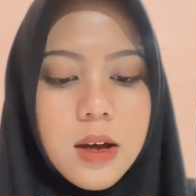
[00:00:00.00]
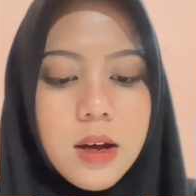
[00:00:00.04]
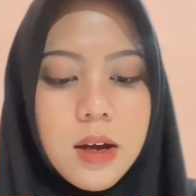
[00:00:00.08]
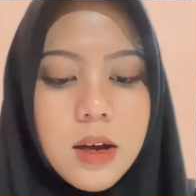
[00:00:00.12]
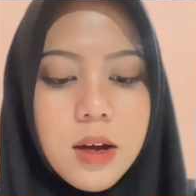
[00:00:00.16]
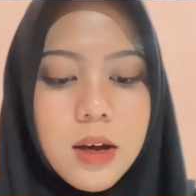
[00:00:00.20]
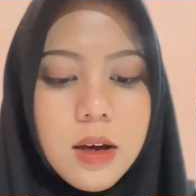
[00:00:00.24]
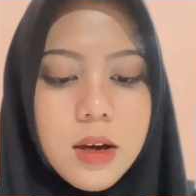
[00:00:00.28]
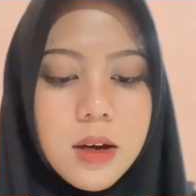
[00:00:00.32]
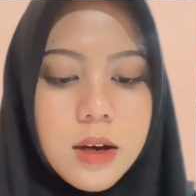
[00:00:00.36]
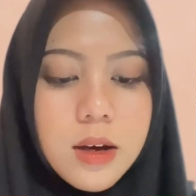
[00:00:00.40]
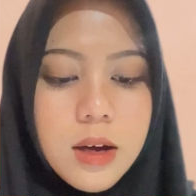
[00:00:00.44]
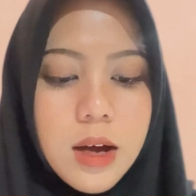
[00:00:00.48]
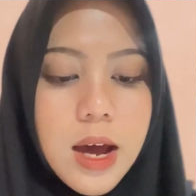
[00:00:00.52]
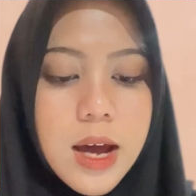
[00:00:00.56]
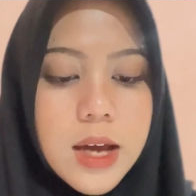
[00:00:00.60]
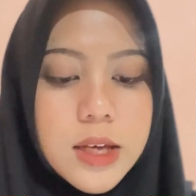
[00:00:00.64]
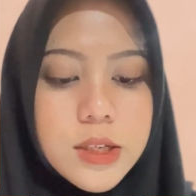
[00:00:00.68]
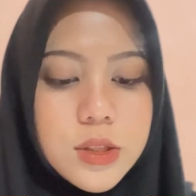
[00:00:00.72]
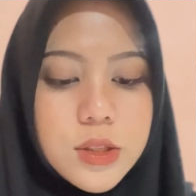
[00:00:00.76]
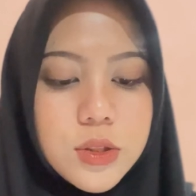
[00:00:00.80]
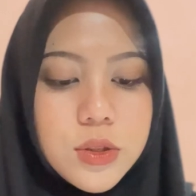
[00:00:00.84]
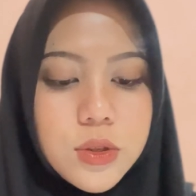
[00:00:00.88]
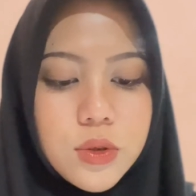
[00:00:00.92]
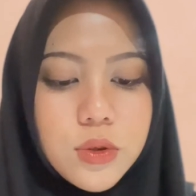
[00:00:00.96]
I
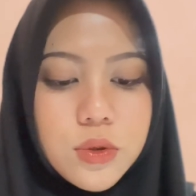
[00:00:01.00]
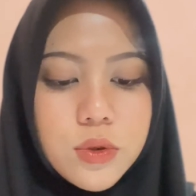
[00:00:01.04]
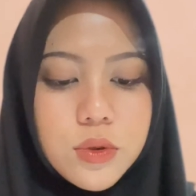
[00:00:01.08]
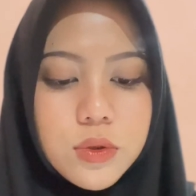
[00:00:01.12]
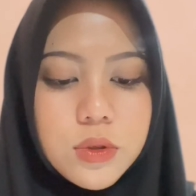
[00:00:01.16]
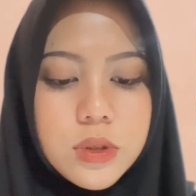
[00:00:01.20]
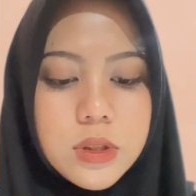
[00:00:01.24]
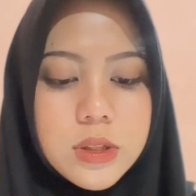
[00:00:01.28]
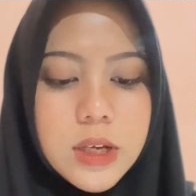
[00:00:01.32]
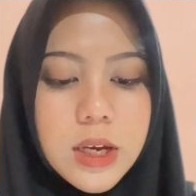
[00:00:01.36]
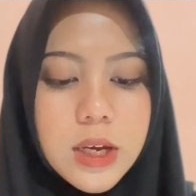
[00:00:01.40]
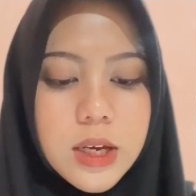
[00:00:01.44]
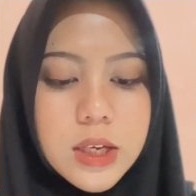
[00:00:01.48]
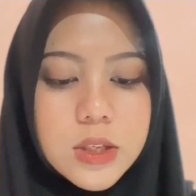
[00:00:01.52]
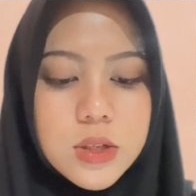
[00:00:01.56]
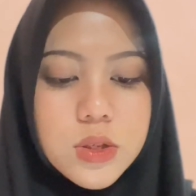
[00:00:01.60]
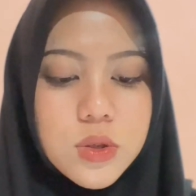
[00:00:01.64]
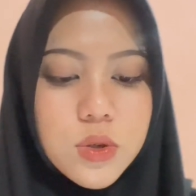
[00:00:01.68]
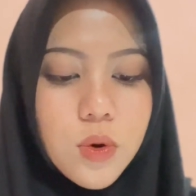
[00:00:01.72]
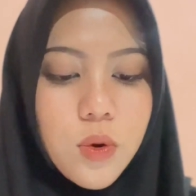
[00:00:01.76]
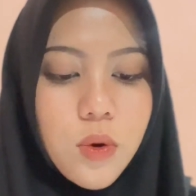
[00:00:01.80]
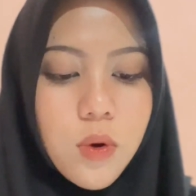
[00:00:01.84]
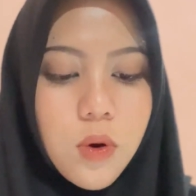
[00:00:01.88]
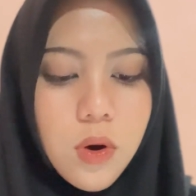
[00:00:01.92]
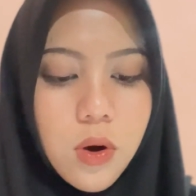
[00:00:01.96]
do that
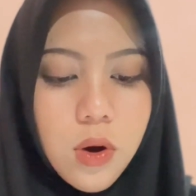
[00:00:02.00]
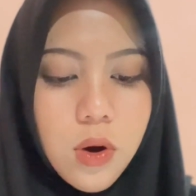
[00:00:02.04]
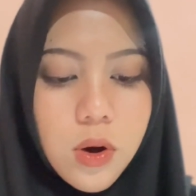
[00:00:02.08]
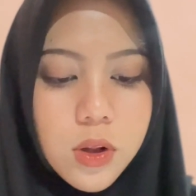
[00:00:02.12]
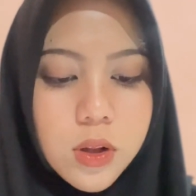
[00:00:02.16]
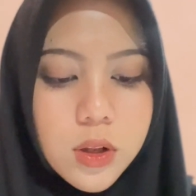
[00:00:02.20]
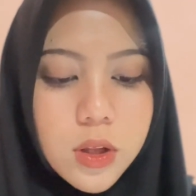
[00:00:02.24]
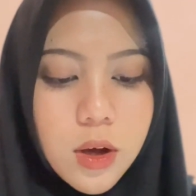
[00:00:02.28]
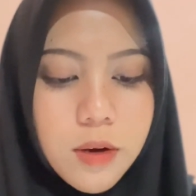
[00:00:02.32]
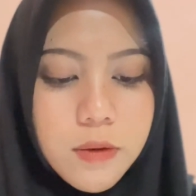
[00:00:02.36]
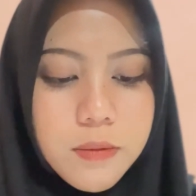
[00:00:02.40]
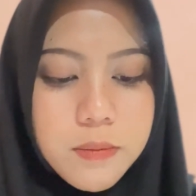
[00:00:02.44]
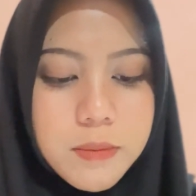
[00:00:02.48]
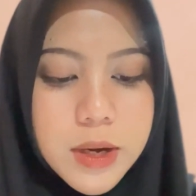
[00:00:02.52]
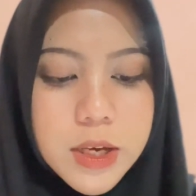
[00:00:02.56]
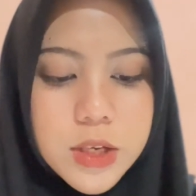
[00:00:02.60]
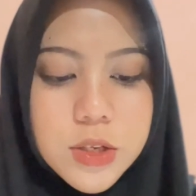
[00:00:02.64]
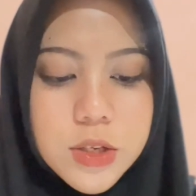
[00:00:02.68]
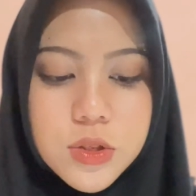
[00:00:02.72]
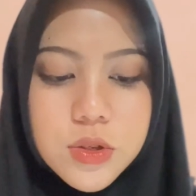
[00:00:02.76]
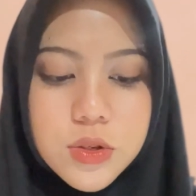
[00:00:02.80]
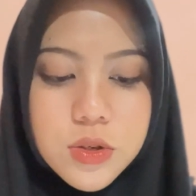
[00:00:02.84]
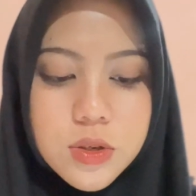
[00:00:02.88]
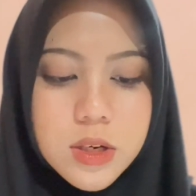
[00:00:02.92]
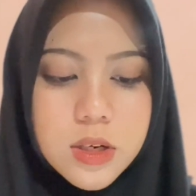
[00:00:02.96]
so all of my
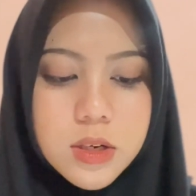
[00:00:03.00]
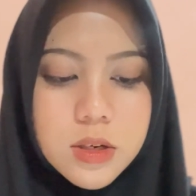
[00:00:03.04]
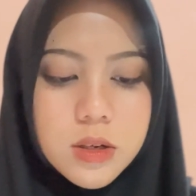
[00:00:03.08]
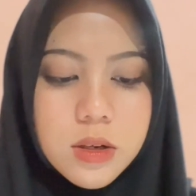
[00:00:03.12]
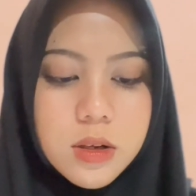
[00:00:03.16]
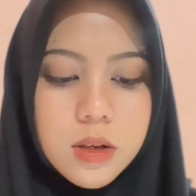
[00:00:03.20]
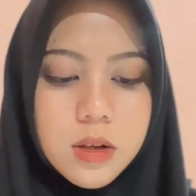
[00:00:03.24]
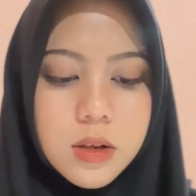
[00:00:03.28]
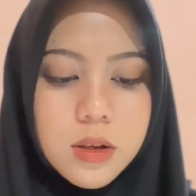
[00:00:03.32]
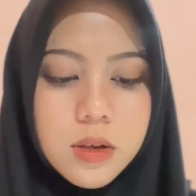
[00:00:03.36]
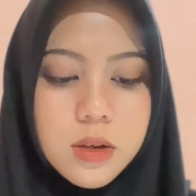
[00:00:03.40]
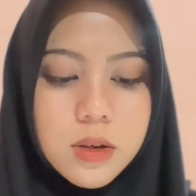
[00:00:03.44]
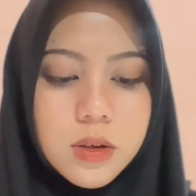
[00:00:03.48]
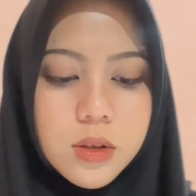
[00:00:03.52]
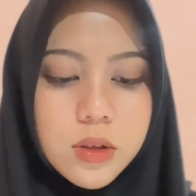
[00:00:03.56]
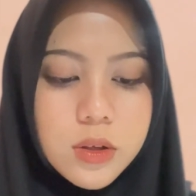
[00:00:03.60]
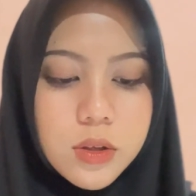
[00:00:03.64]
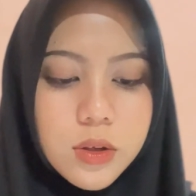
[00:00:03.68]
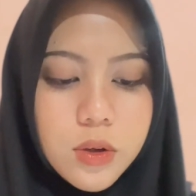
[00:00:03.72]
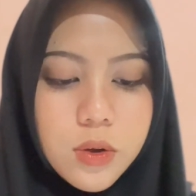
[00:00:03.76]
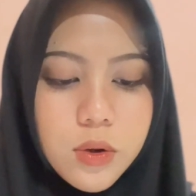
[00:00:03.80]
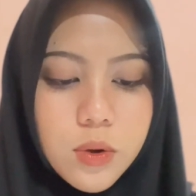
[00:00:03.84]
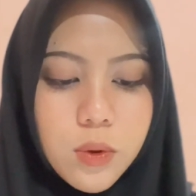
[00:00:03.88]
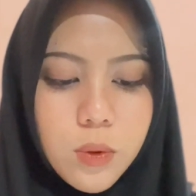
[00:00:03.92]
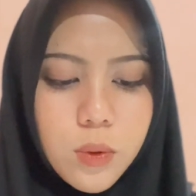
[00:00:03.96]
students
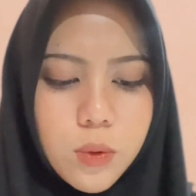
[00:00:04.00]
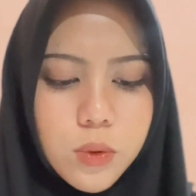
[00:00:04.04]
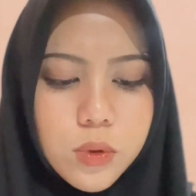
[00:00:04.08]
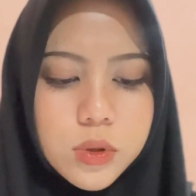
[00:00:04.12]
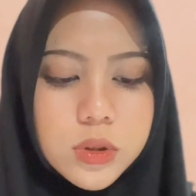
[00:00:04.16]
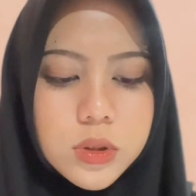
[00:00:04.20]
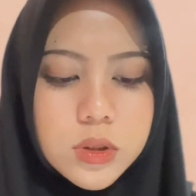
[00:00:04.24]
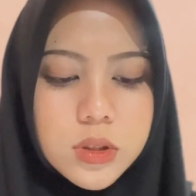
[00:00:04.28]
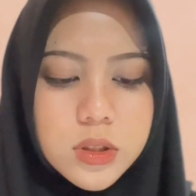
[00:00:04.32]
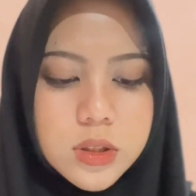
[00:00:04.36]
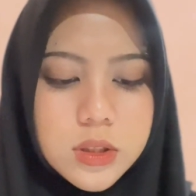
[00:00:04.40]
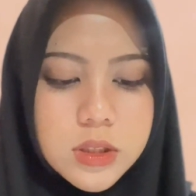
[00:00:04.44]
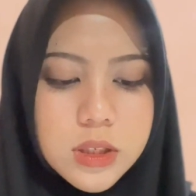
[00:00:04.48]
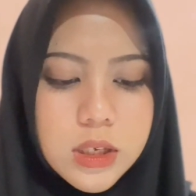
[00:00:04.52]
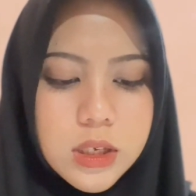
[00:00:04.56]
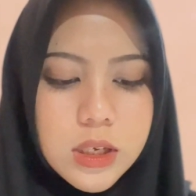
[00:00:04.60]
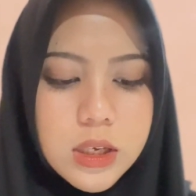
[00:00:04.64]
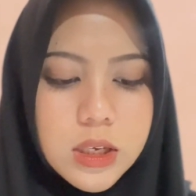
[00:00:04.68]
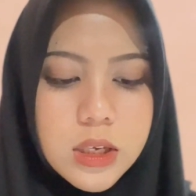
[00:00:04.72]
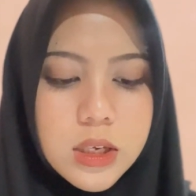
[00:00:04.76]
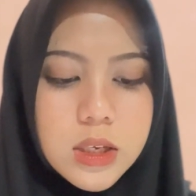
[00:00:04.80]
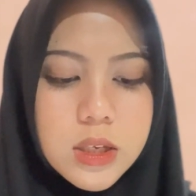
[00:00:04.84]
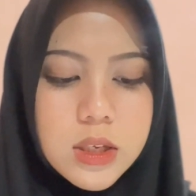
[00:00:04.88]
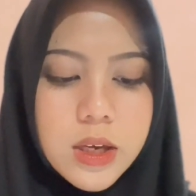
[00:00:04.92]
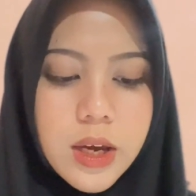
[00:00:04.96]
could
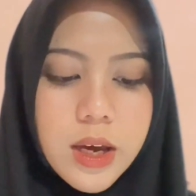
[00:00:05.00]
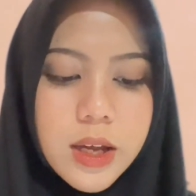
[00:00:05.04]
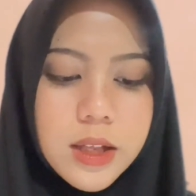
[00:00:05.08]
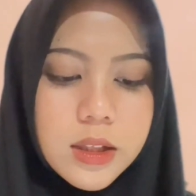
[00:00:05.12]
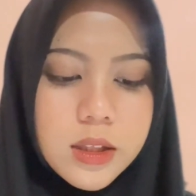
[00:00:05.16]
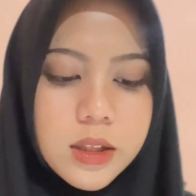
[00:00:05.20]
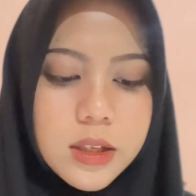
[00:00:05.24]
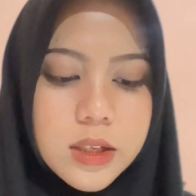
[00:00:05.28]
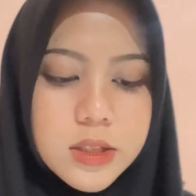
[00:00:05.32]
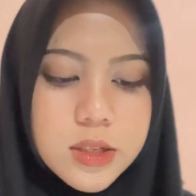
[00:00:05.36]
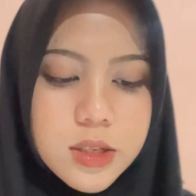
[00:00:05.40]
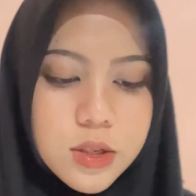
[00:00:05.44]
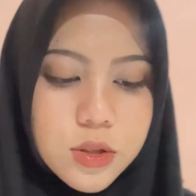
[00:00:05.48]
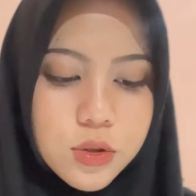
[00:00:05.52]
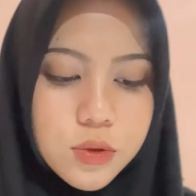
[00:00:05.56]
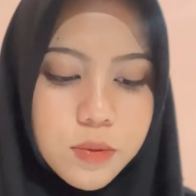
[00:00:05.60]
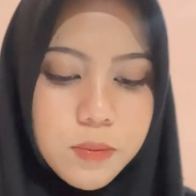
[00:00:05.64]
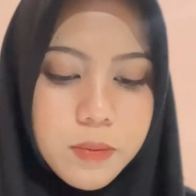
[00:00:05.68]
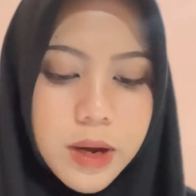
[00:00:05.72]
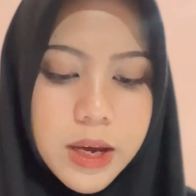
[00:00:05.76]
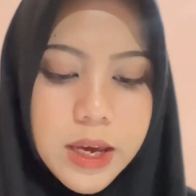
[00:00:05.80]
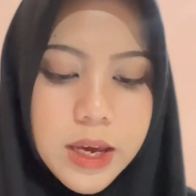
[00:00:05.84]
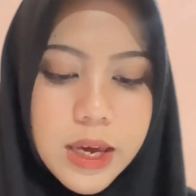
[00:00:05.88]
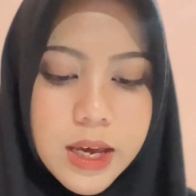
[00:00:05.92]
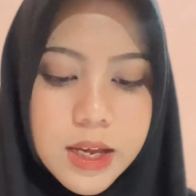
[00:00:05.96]
see and listen to
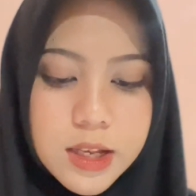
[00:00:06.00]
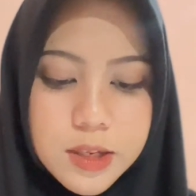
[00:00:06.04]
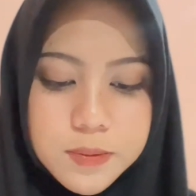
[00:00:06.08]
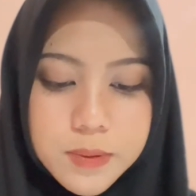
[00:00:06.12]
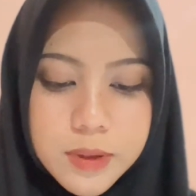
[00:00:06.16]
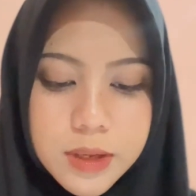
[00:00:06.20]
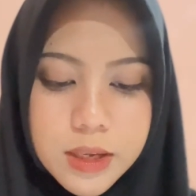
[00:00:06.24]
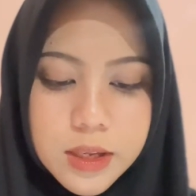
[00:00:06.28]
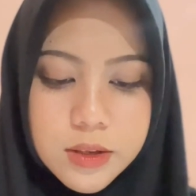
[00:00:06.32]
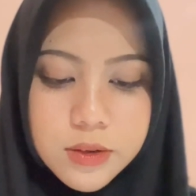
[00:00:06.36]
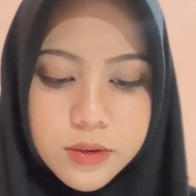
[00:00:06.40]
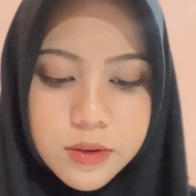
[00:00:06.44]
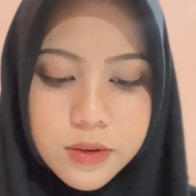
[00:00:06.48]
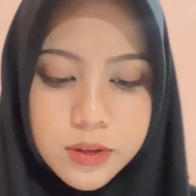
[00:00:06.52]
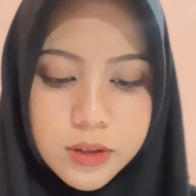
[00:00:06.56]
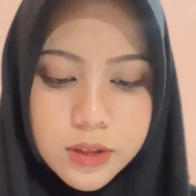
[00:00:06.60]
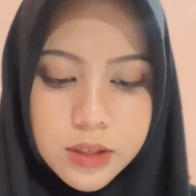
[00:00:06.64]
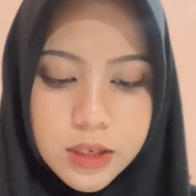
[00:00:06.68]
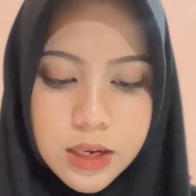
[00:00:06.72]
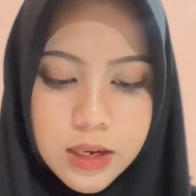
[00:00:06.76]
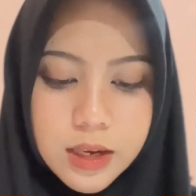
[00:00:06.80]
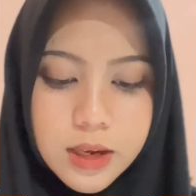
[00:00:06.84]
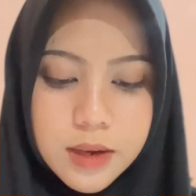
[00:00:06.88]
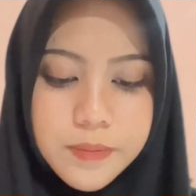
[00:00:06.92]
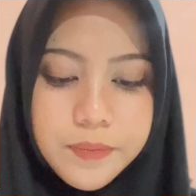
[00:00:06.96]
my explain
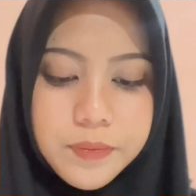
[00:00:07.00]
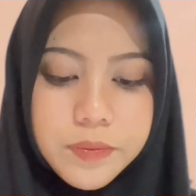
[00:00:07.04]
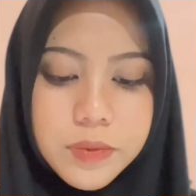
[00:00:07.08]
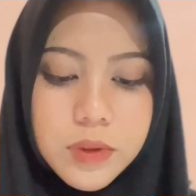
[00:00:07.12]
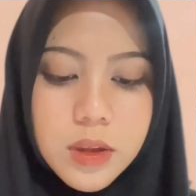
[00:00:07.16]
clearly.